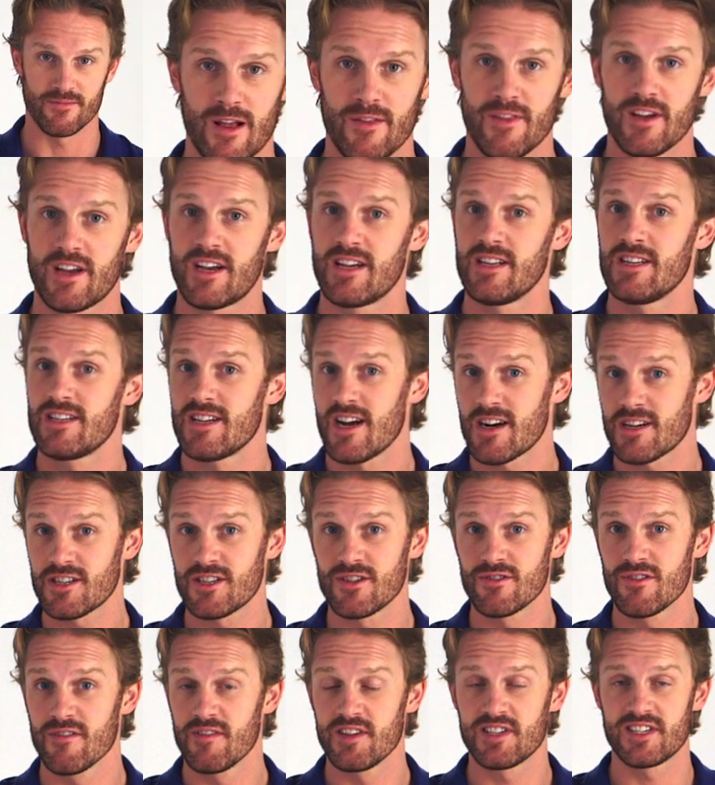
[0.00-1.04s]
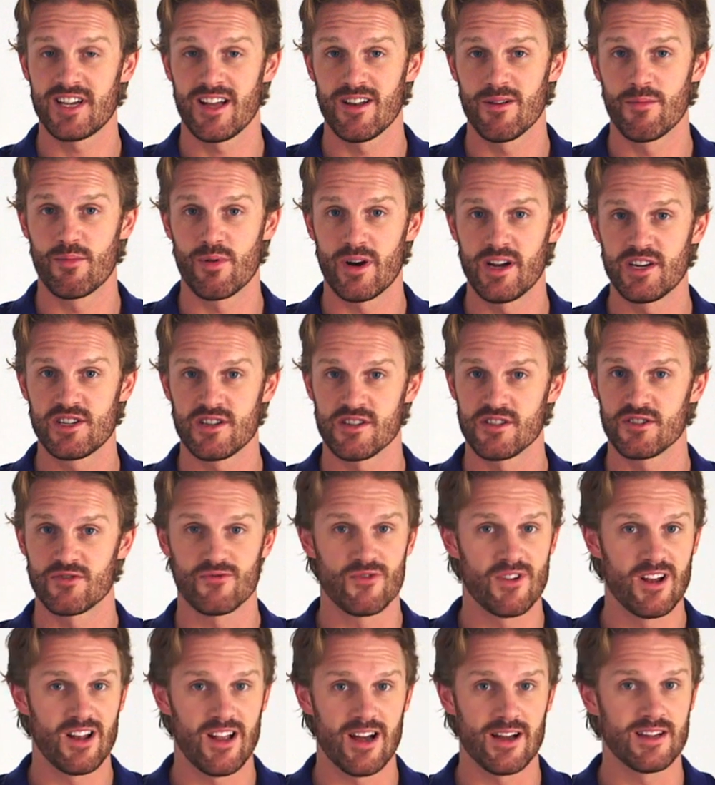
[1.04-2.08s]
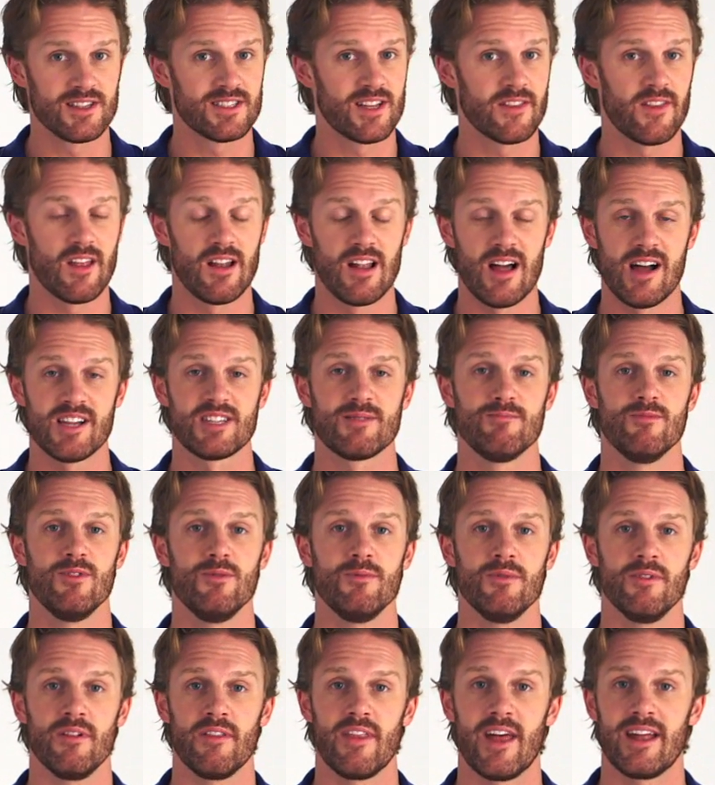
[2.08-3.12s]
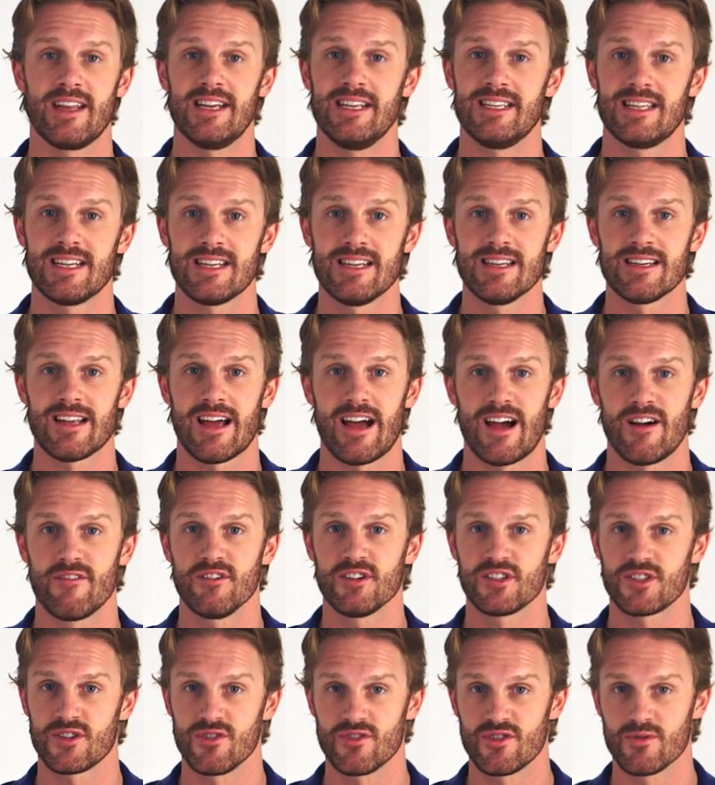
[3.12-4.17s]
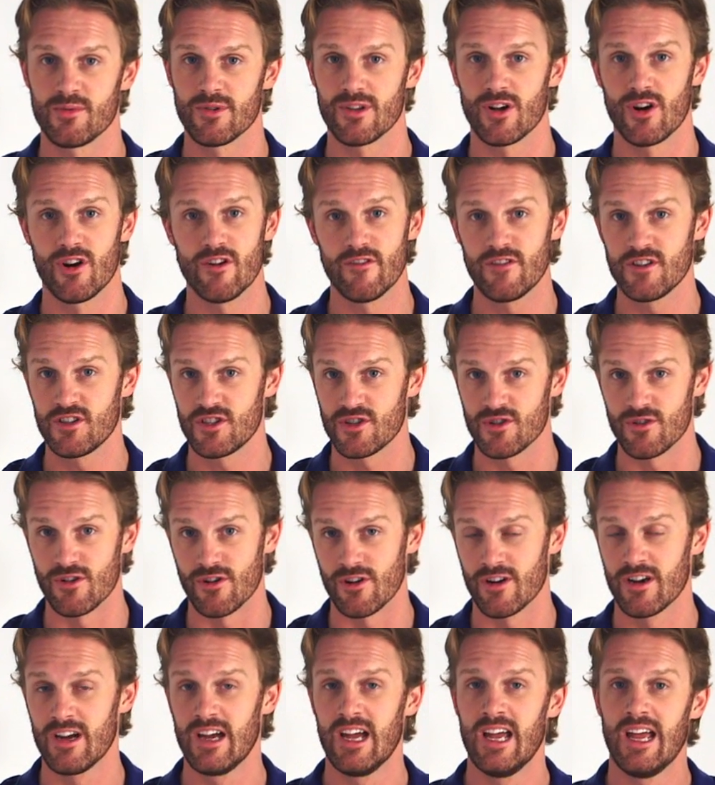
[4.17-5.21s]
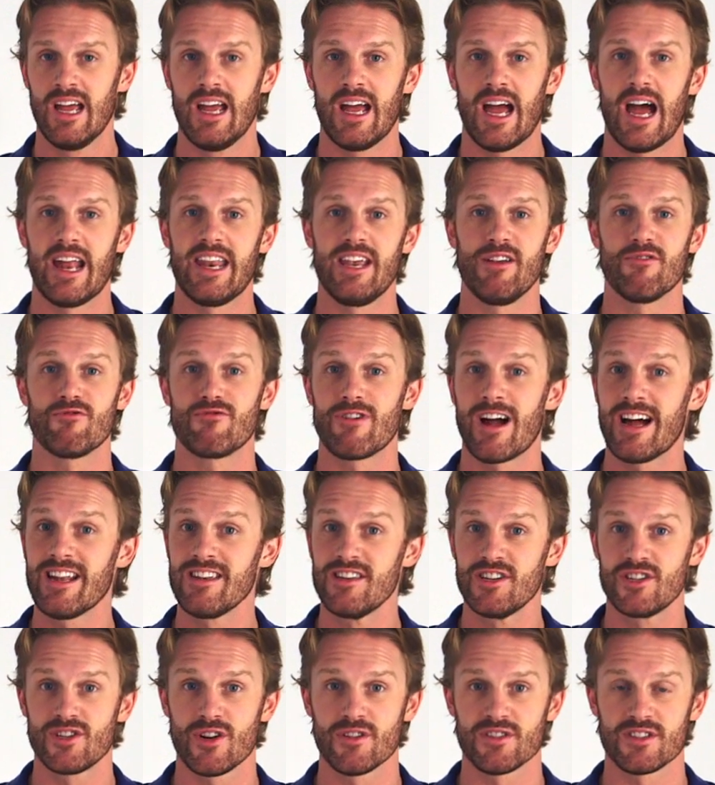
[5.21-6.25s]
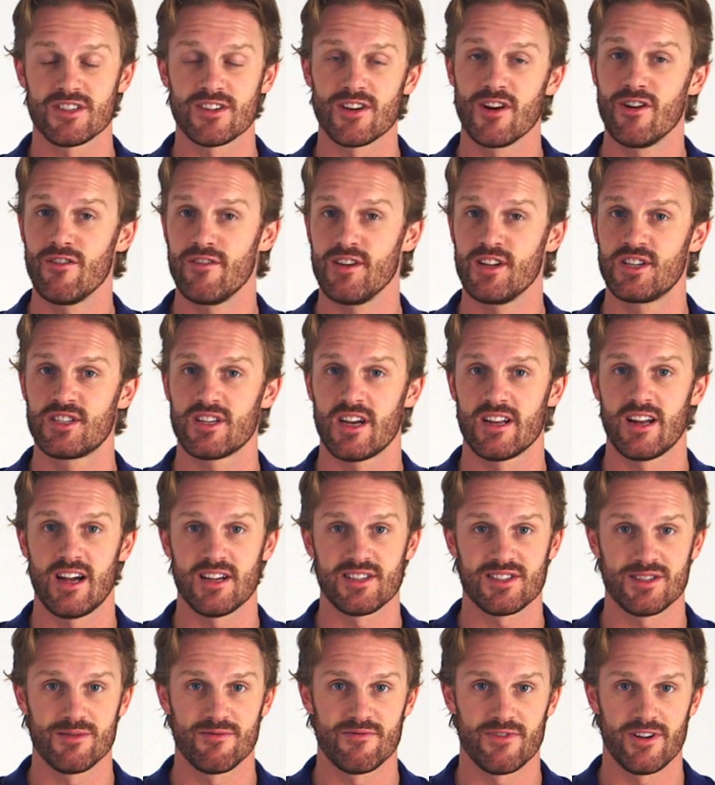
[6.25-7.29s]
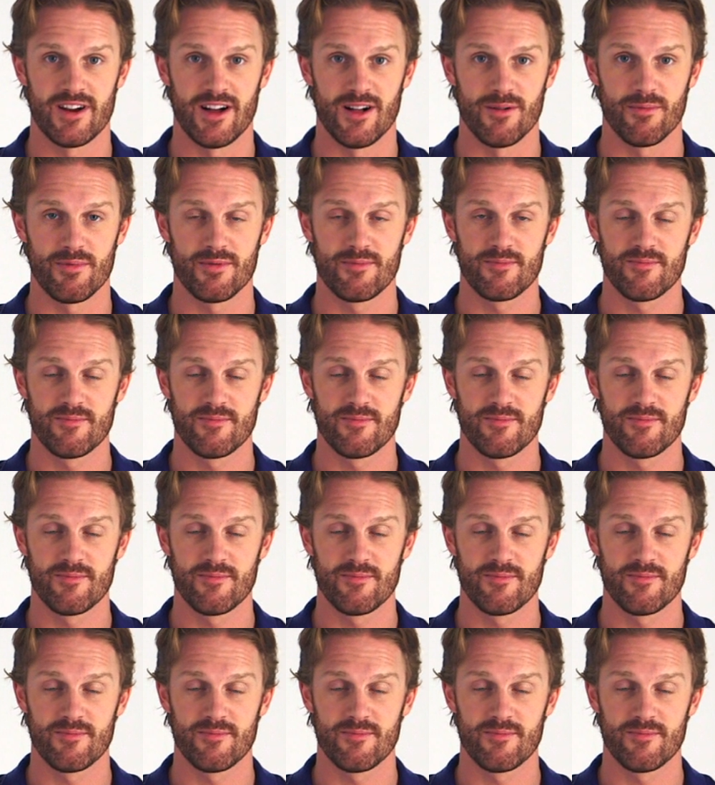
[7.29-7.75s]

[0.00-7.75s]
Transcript: The conductor of the celebrations realized at the last moment that he didn't have a suitable overture, and he ran to Shostakovich and asked him for help.